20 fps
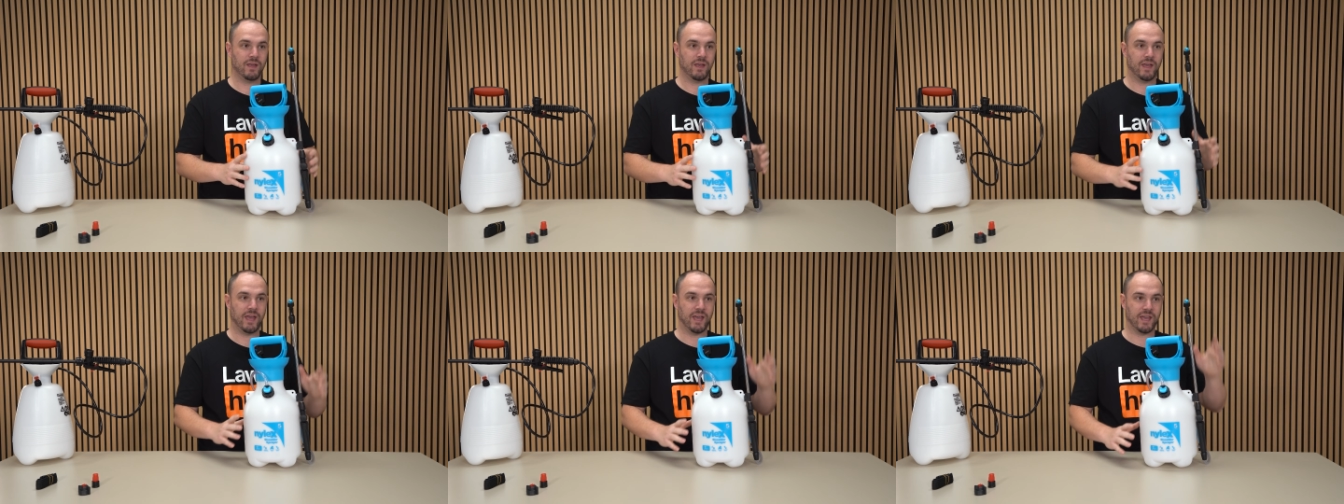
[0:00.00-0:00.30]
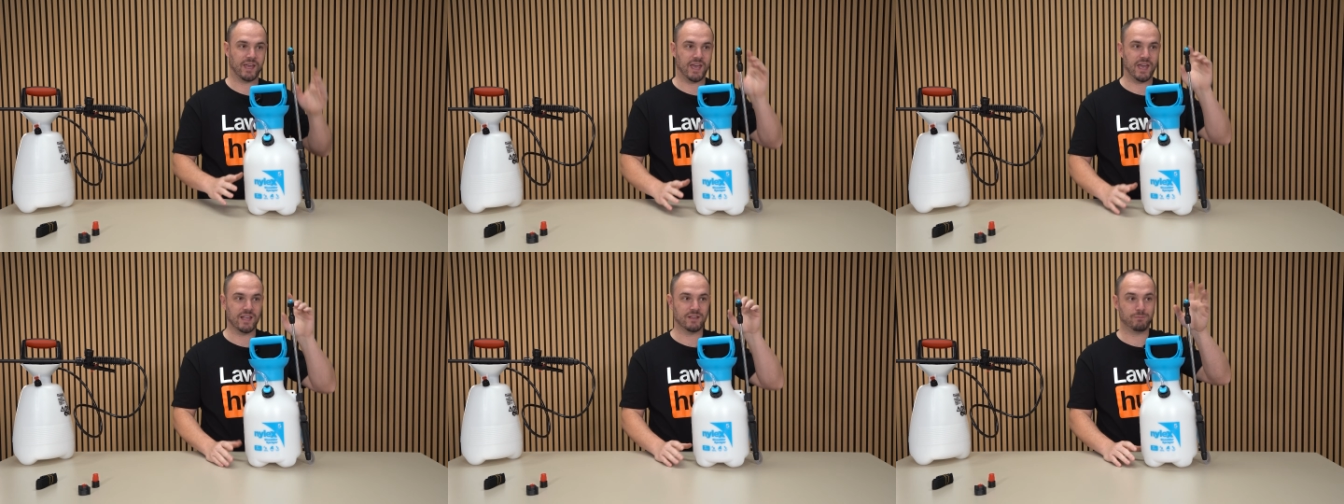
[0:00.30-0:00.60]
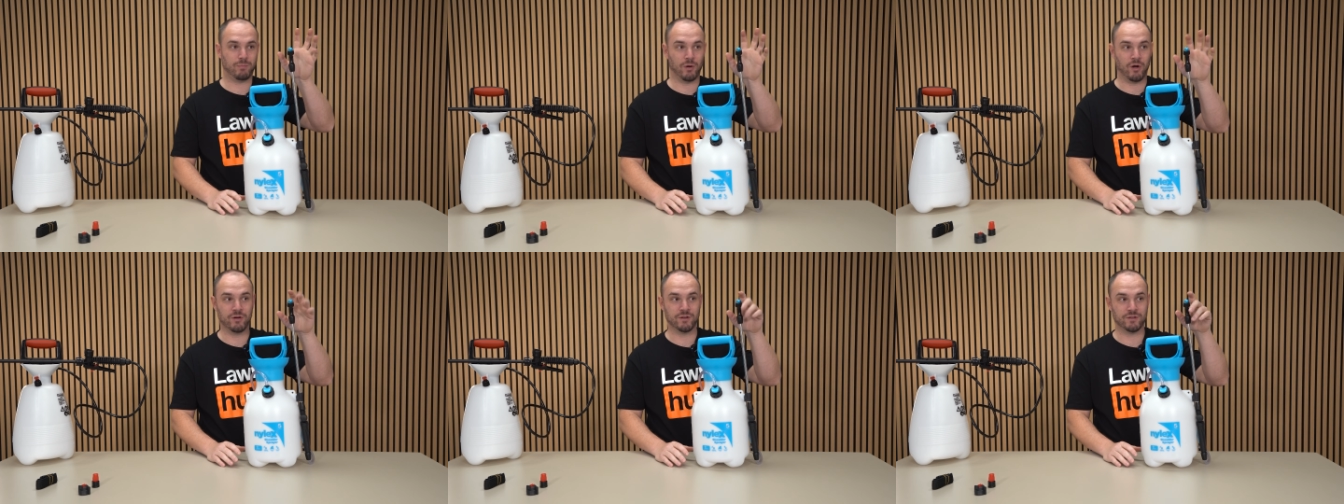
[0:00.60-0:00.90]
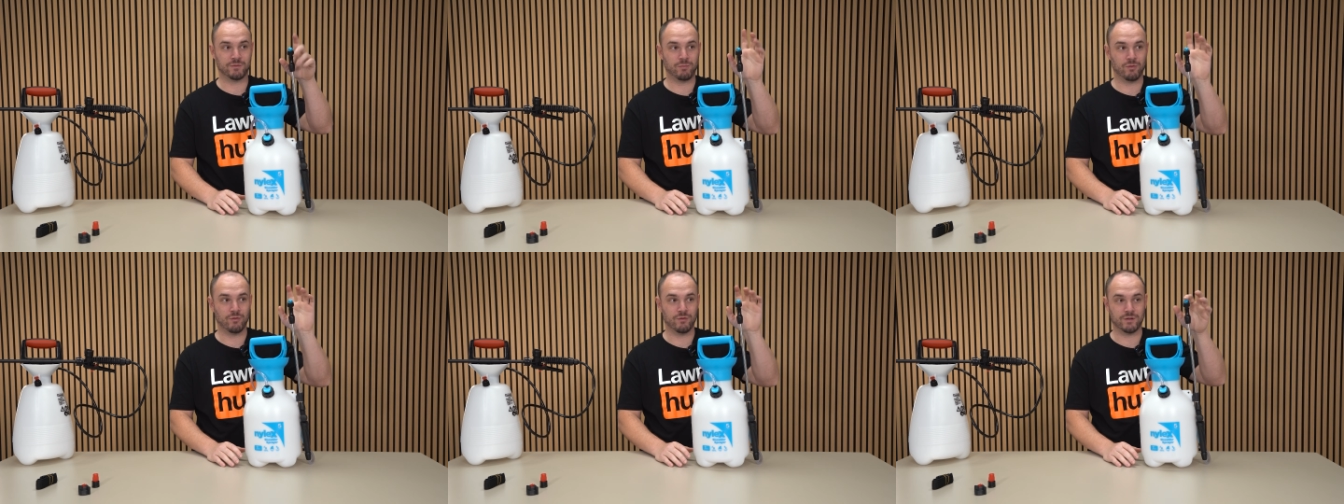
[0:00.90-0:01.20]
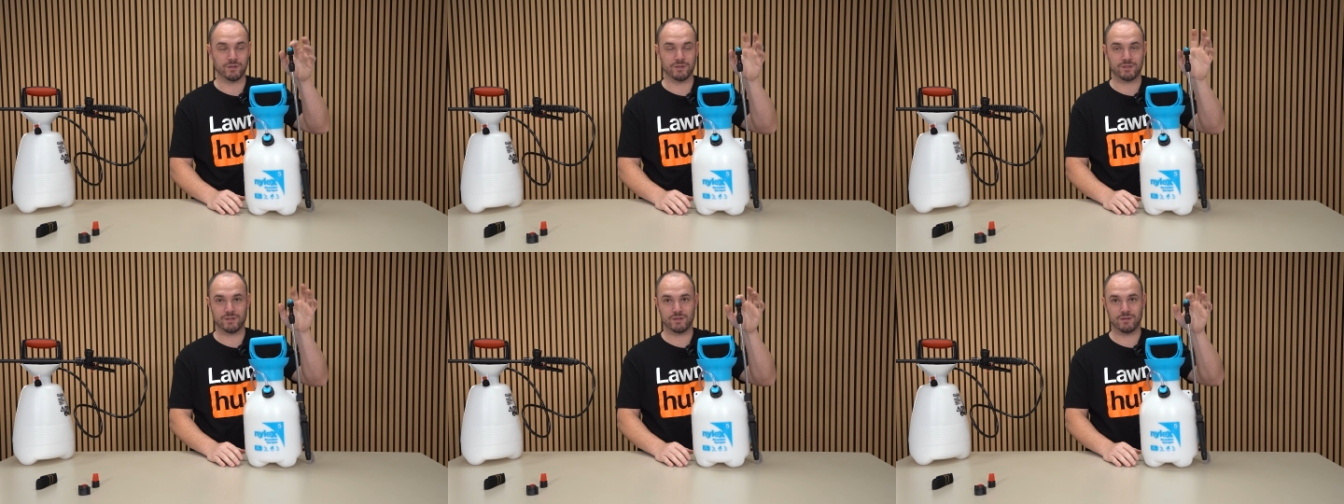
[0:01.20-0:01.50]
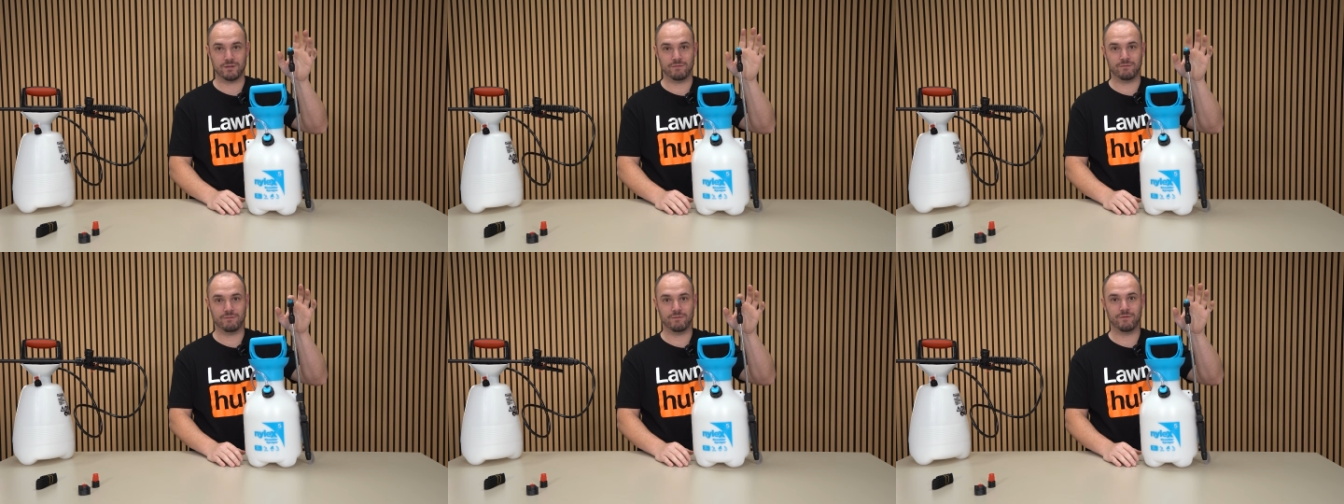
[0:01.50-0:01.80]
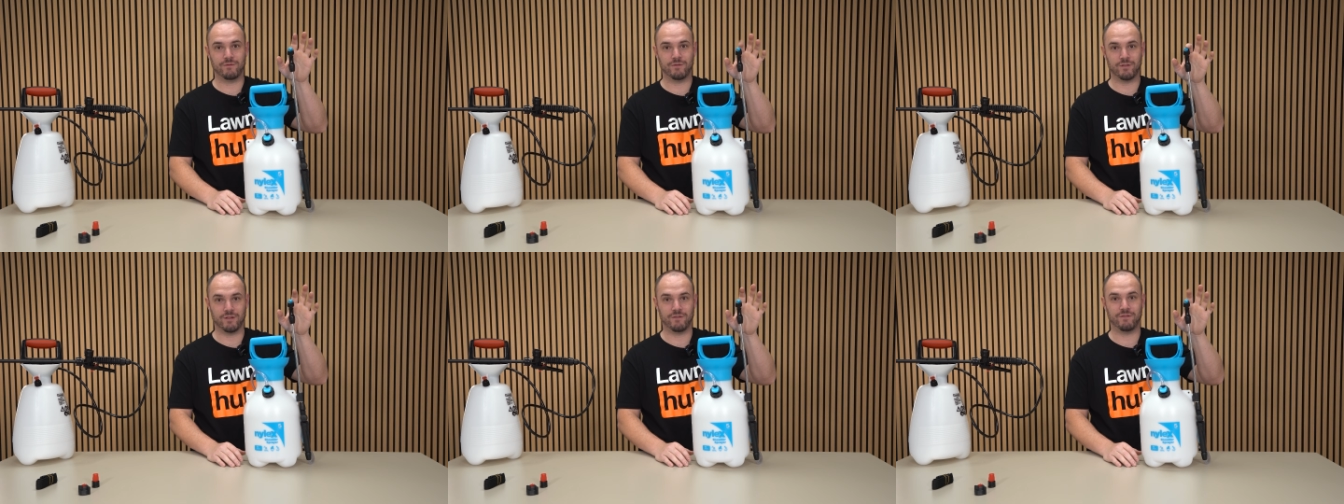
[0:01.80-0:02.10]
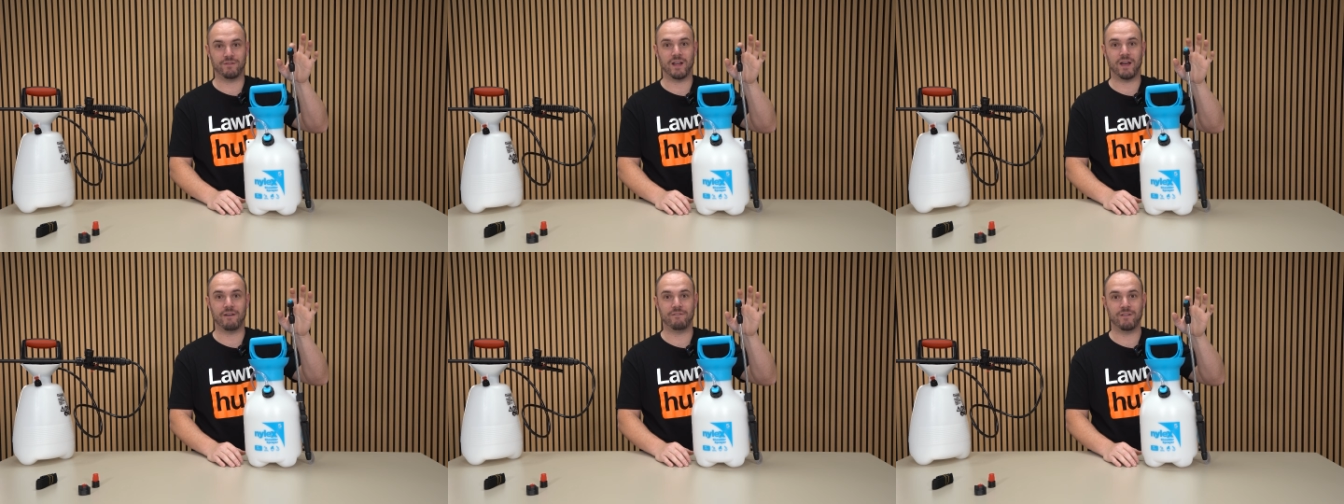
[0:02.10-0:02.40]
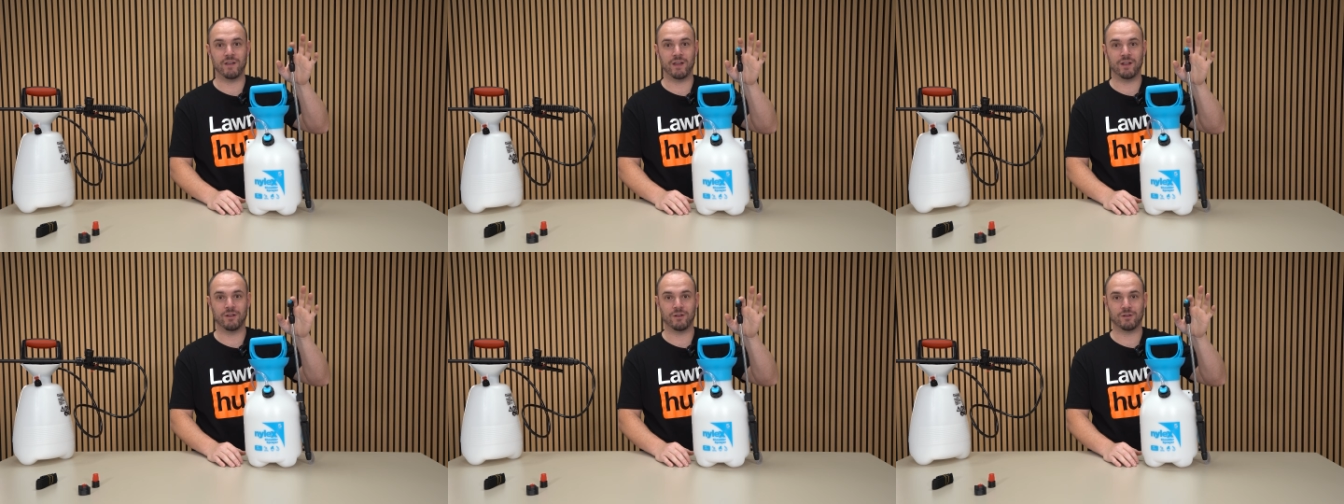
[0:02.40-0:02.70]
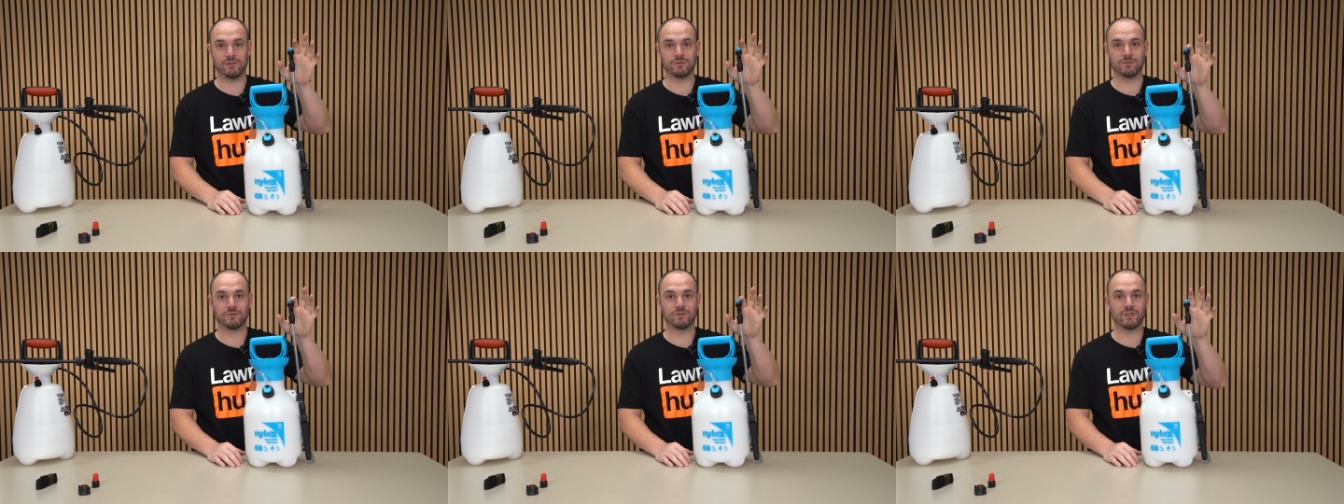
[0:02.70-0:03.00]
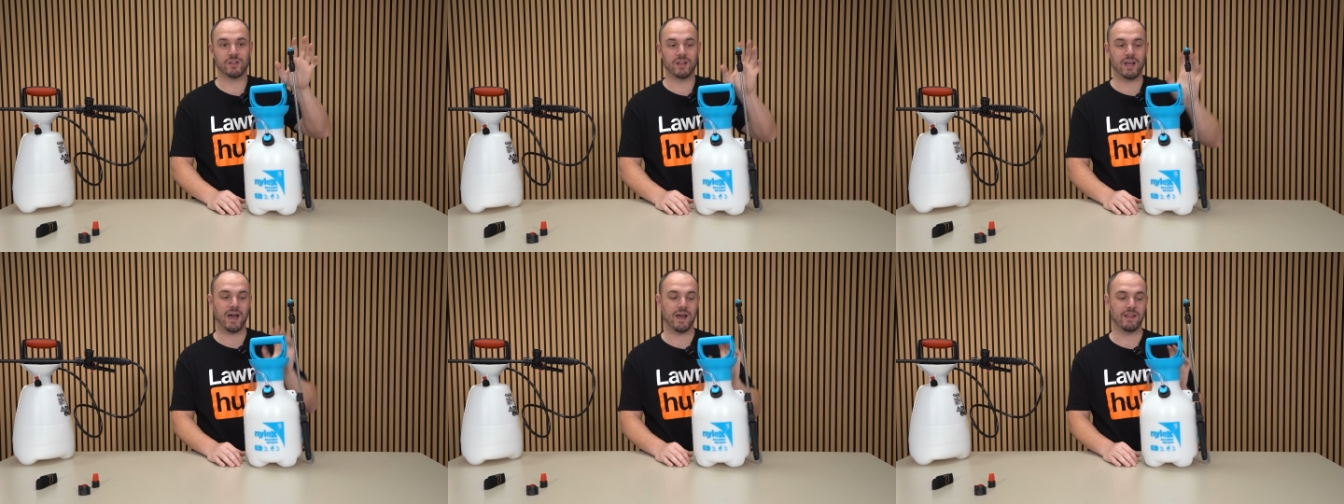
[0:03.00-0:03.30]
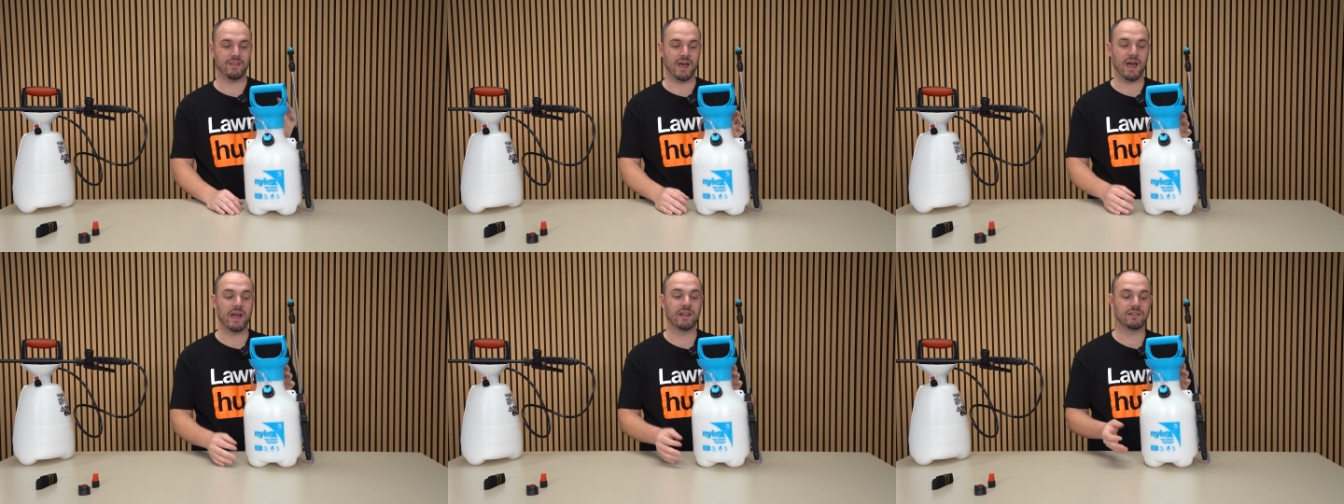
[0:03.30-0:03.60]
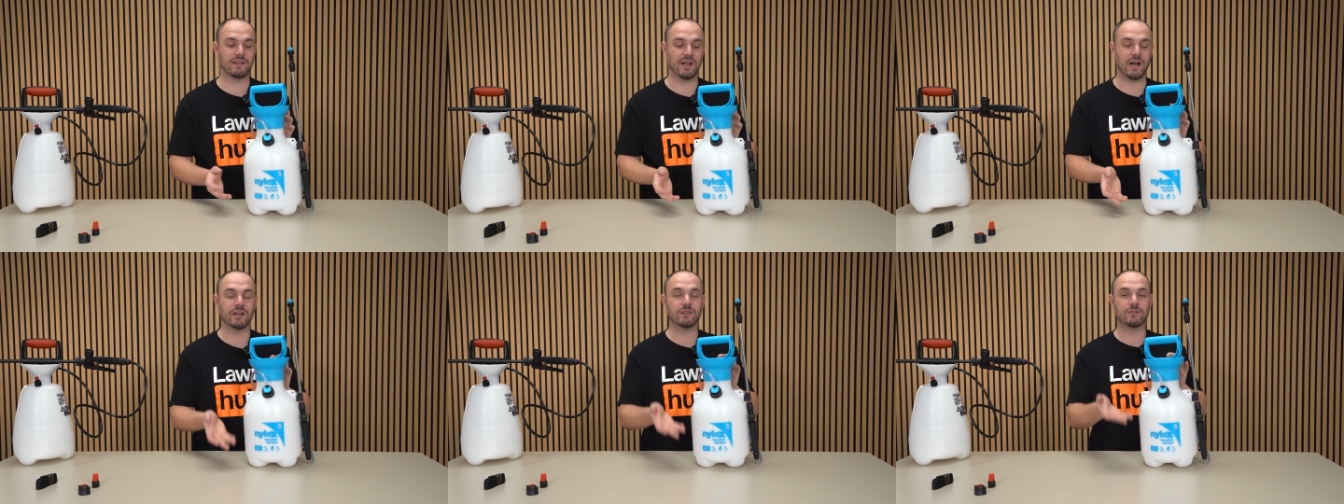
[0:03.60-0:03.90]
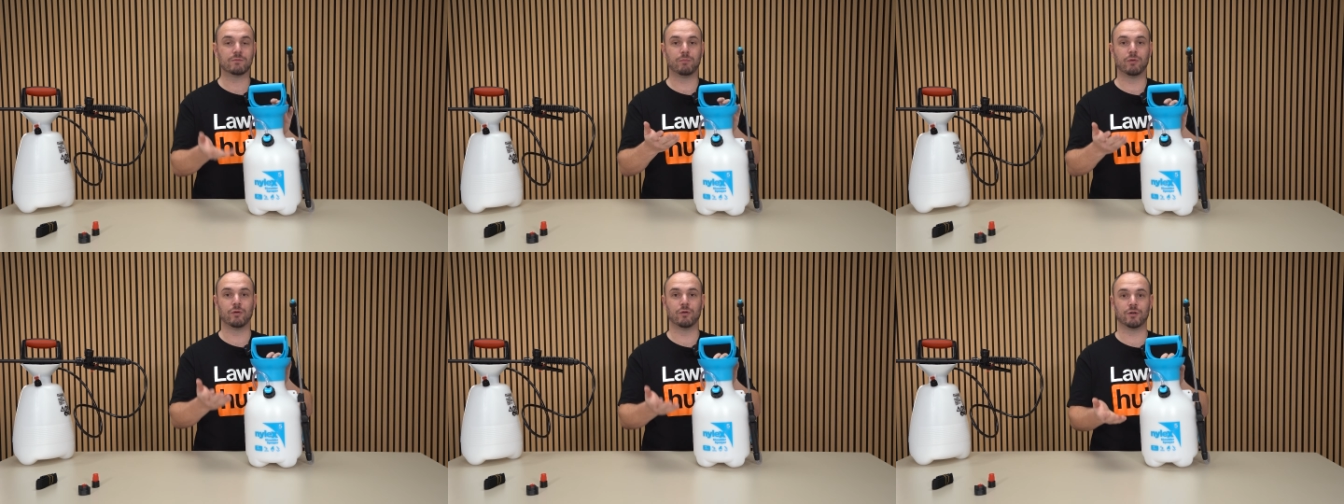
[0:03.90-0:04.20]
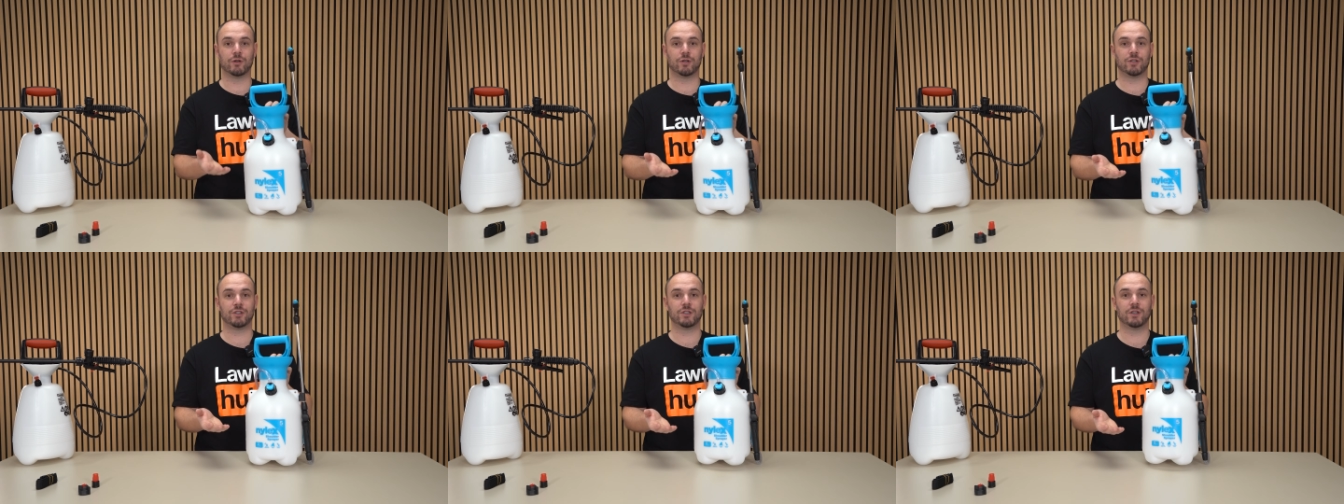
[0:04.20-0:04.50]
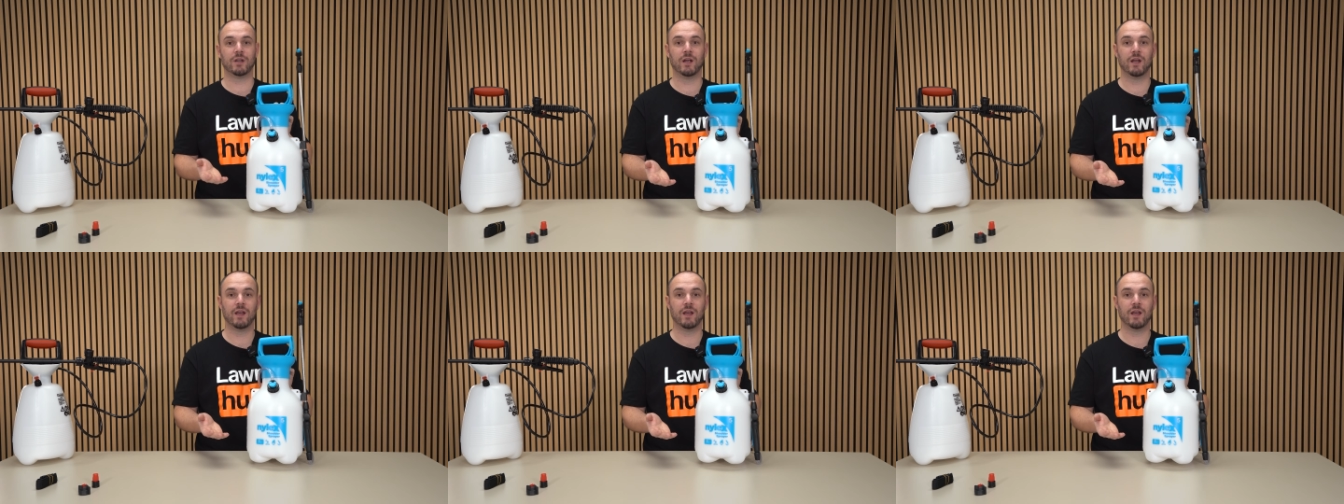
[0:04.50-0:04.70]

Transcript: It gets bonus points for the flat fan nozzle, so that does push